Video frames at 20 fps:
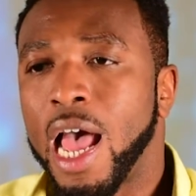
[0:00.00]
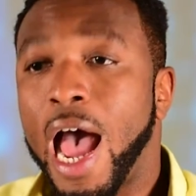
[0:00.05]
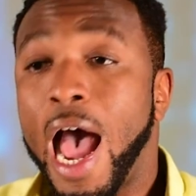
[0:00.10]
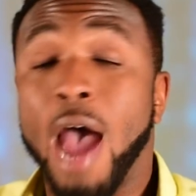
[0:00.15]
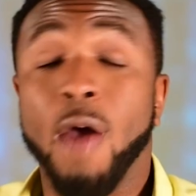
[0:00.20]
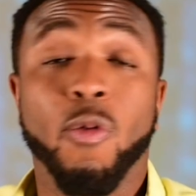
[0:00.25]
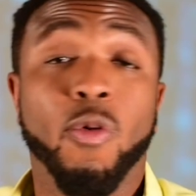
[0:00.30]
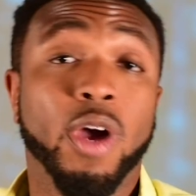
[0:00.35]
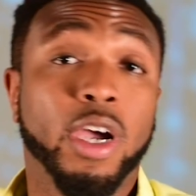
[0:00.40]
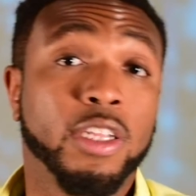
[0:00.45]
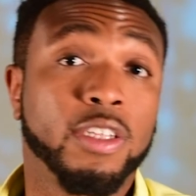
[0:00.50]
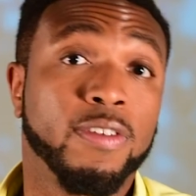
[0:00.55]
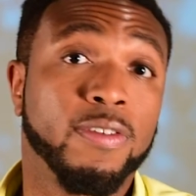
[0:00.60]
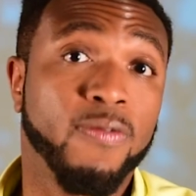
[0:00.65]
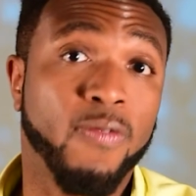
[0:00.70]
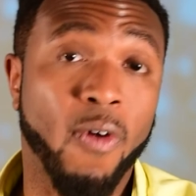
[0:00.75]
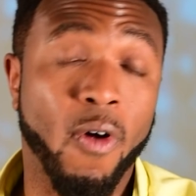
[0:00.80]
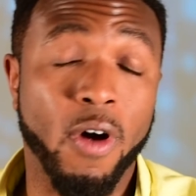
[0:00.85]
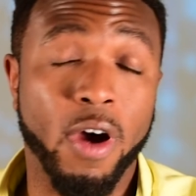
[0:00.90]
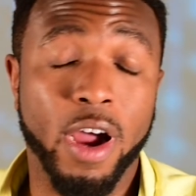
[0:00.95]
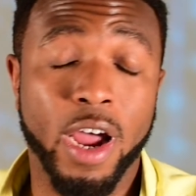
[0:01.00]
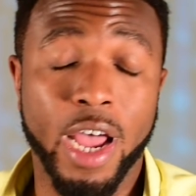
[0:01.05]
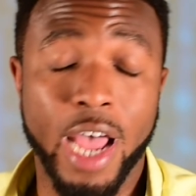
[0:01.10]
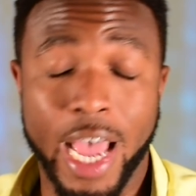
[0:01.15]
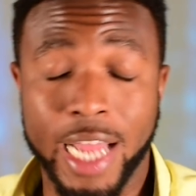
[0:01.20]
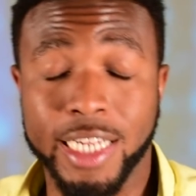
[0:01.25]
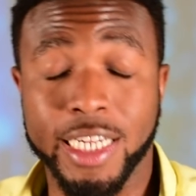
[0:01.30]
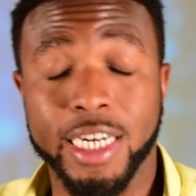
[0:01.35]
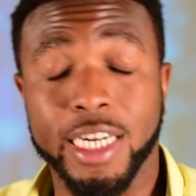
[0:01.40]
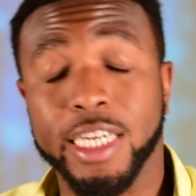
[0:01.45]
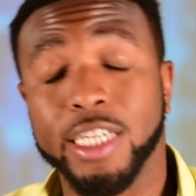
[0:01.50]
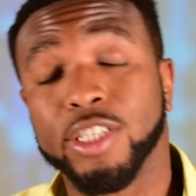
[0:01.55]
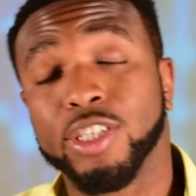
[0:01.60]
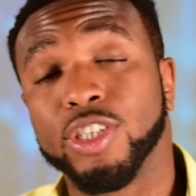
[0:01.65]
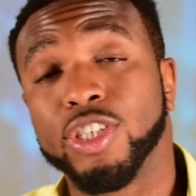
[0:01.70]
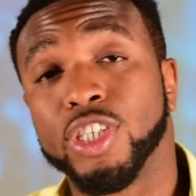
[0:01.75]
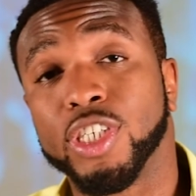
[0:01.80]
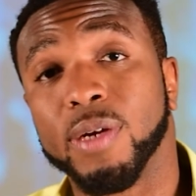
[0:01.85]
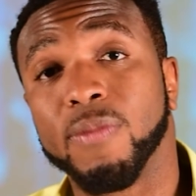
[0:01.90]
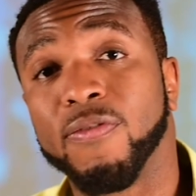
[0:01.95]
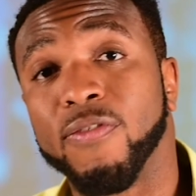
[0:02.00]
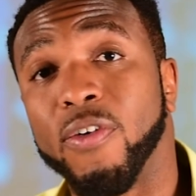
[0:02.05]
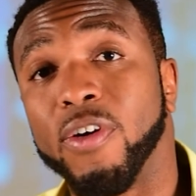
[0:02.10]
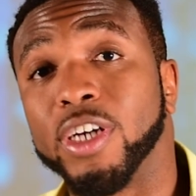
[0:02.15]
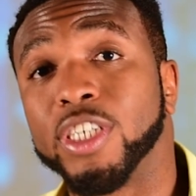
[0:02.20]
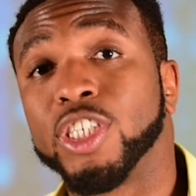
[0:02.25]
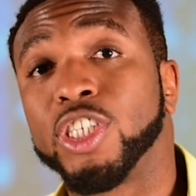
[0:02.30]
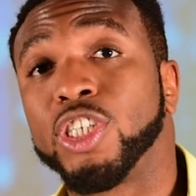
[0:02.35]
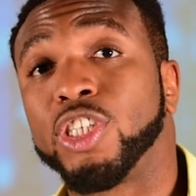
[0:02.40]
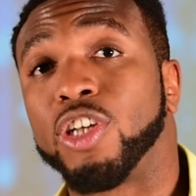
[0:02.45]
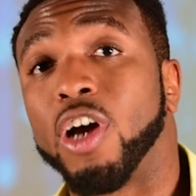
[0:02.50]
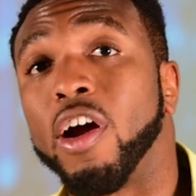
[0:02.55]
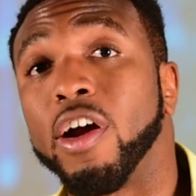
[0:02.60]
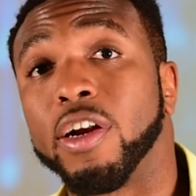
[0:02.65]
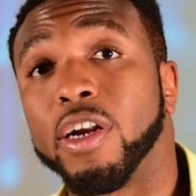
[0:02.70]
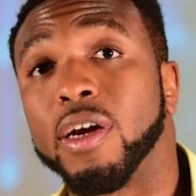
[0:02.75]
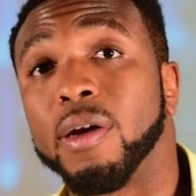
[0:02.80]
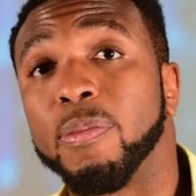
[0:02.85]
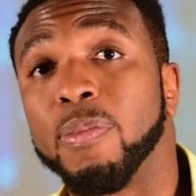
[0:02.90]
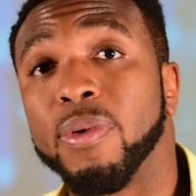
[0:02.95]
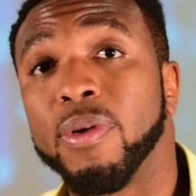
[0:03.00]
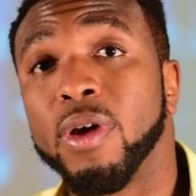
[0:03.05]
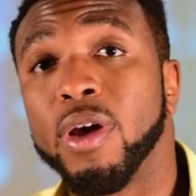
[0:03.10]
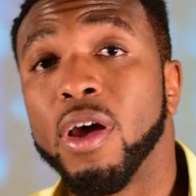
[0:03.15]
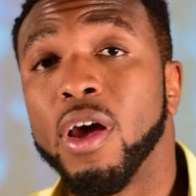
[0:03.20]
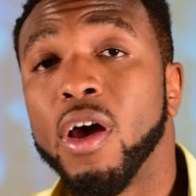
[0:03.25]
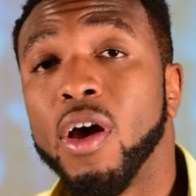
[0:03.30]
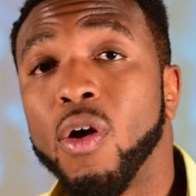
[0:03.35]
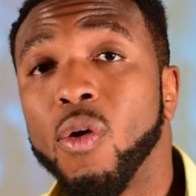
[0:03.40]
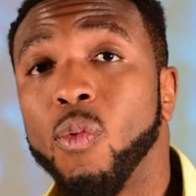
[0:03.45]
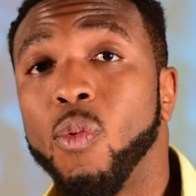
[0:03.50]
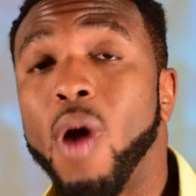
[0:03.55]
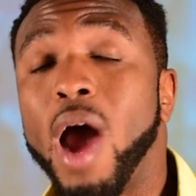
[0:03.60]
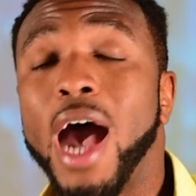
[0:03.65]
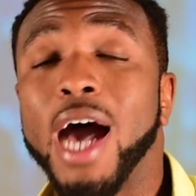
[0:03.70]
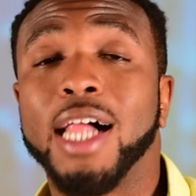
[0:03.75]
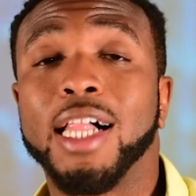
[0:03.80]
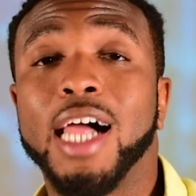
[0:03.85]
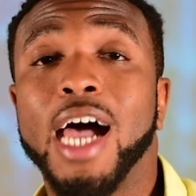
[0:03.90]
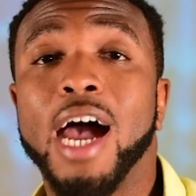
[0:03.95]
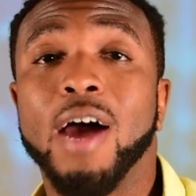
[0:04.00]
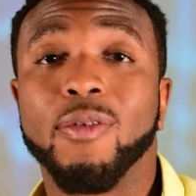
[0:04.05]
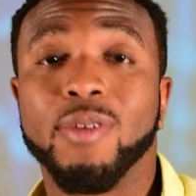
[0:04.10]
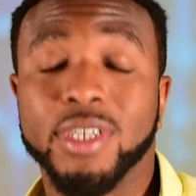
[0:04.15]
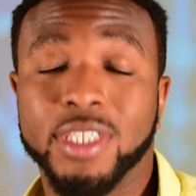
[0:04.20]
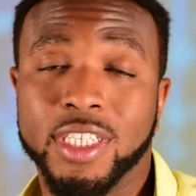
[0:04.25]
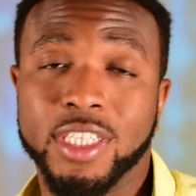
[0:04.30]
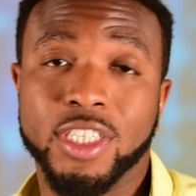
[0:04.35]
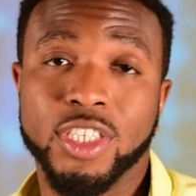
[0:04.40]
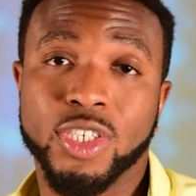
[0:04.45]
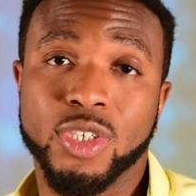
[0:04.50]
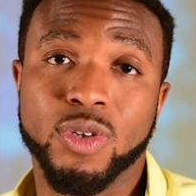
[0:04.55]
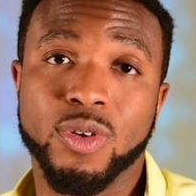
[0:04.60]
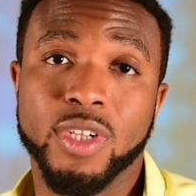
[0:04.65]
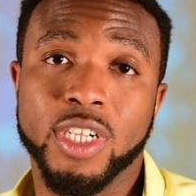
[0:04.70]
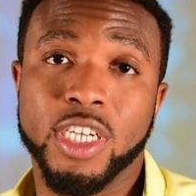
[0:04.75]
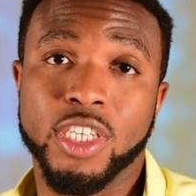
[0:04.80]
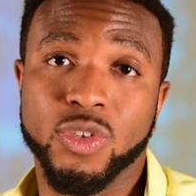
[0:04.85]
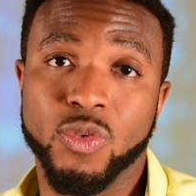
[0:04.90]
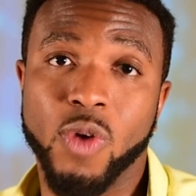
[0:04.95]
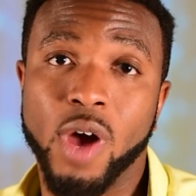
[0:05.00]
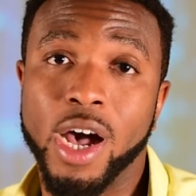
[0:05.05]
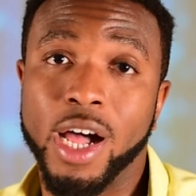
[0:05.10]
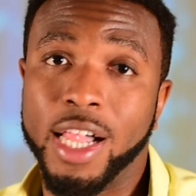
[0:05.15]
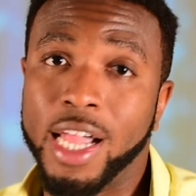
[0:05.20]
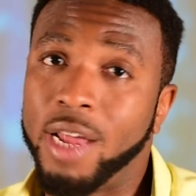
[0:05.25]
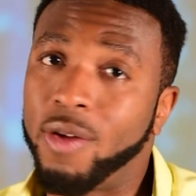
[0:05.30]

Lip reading: I did an internship for a startup while I was in school as well.